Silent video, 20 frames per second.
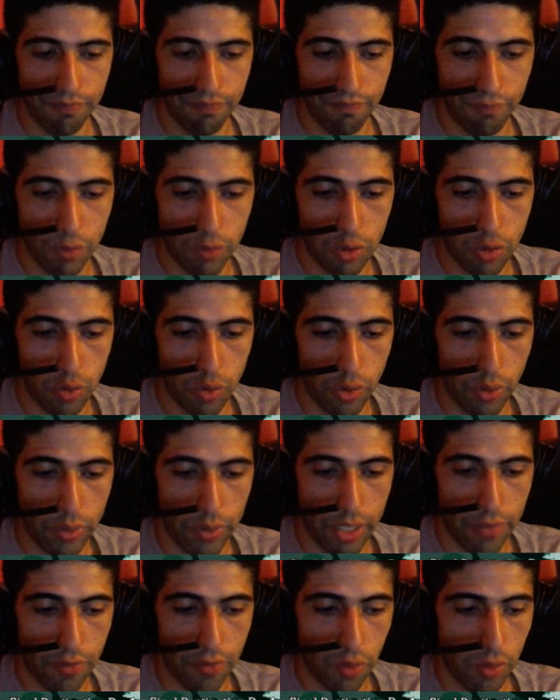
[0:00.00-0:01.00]
screwing
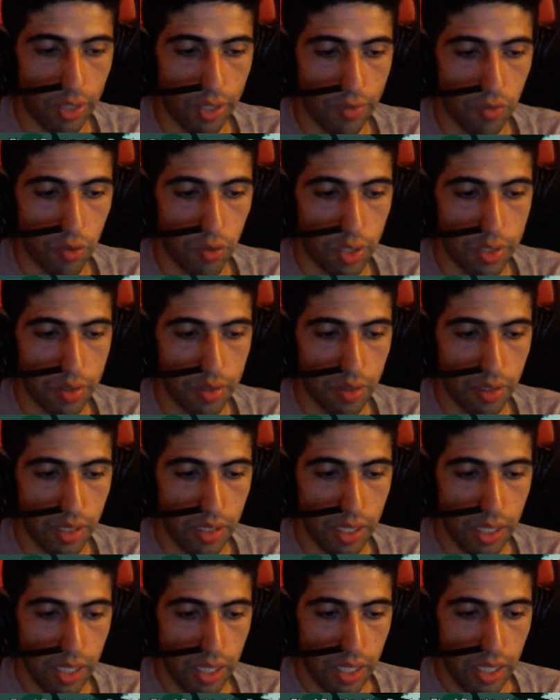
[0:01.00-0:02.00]
around for whatever reason,
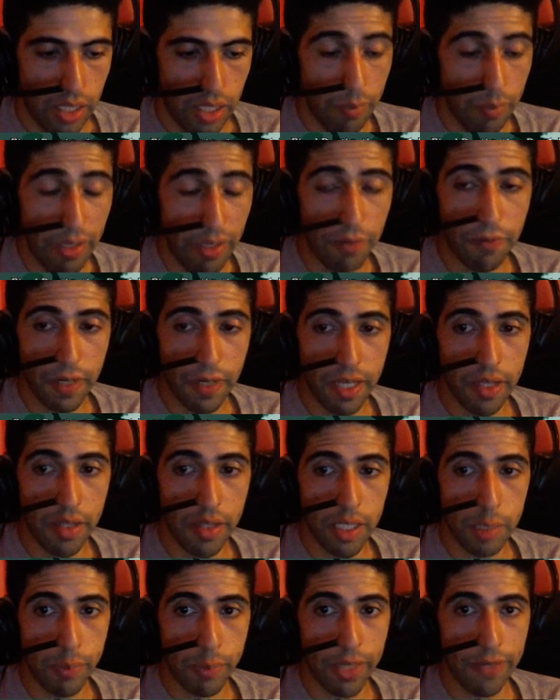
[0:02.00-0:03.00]
you may find that
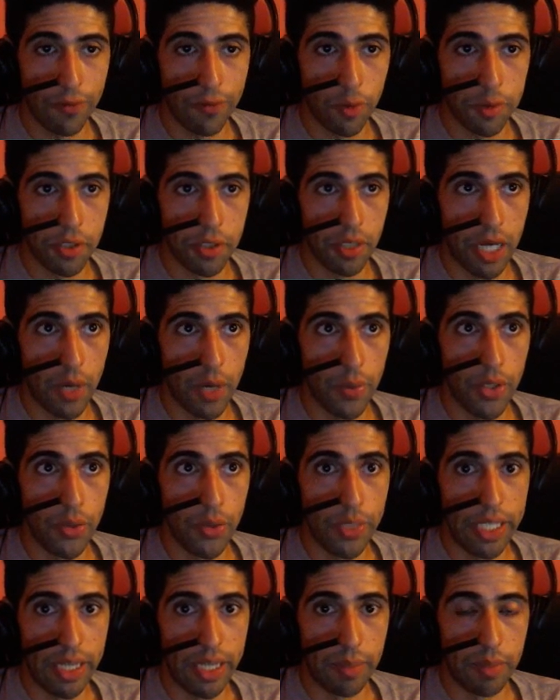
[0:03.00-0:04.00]
these platforms are not where you
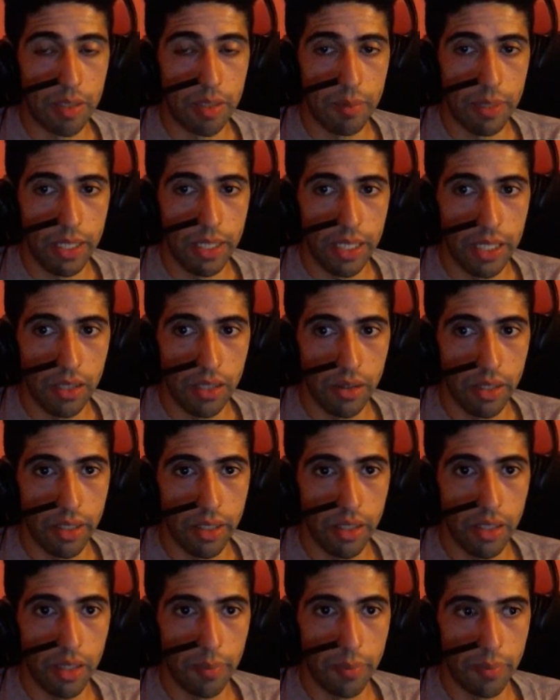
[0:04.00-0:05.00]
need them to be, and you'll
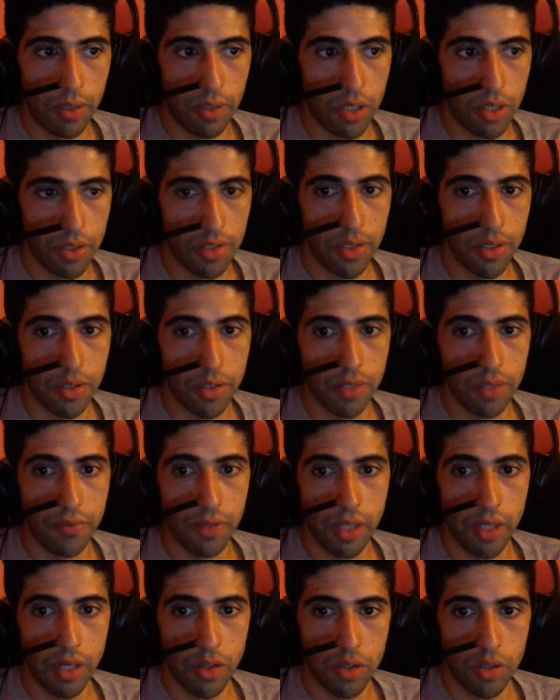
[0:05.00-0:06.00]
end up causing yourself
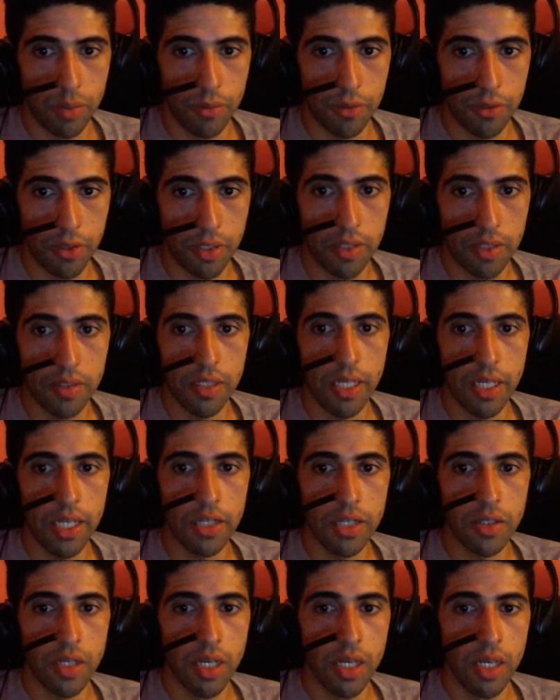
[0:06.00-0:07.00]
a lot of trouble. So this
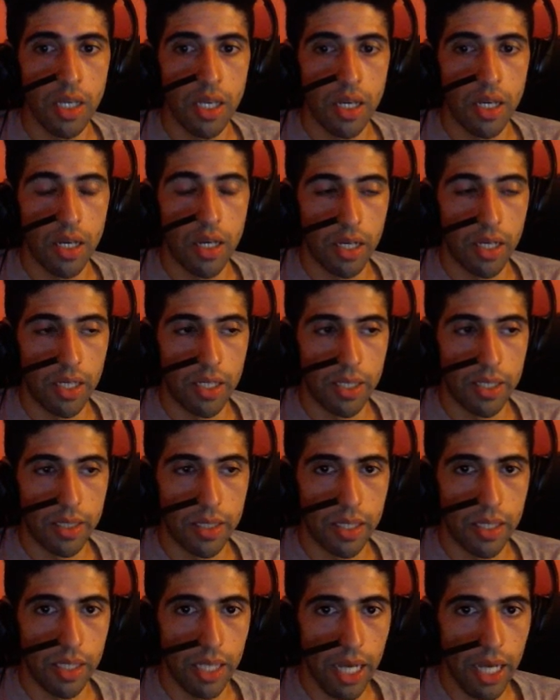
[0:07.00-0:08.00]
stage,
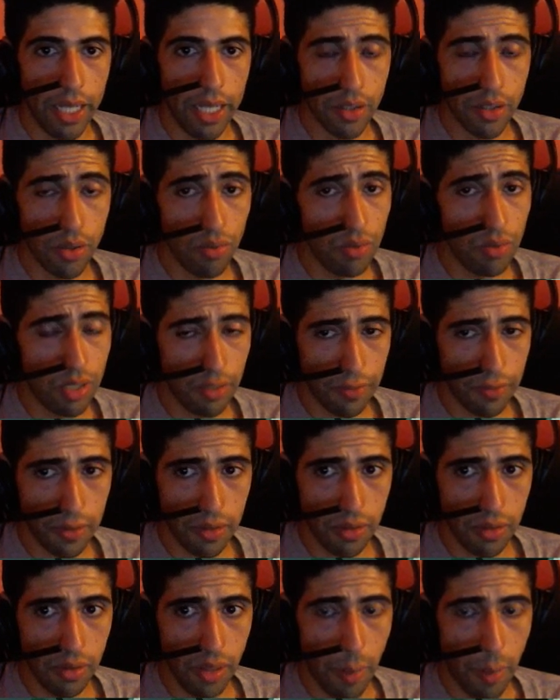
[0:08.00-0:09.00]
not too
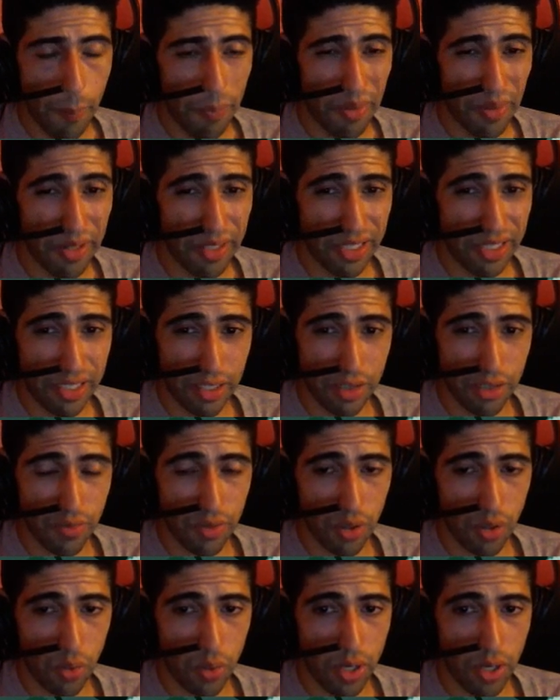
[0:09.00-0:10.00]
difficult, but does
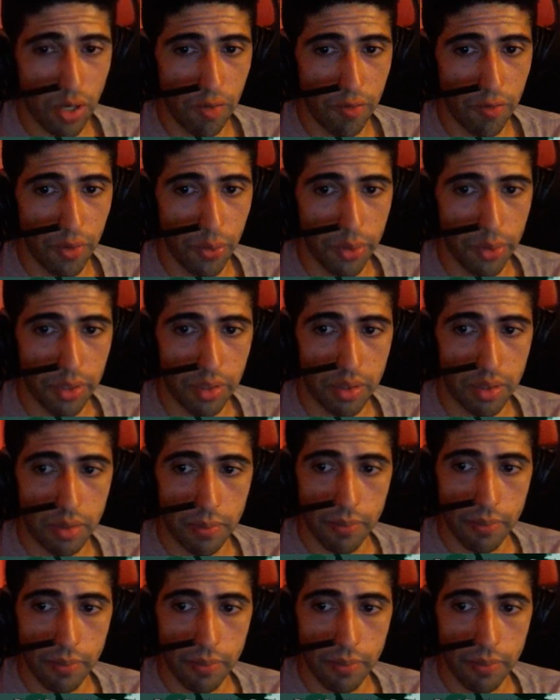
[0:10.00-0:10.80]
require focus.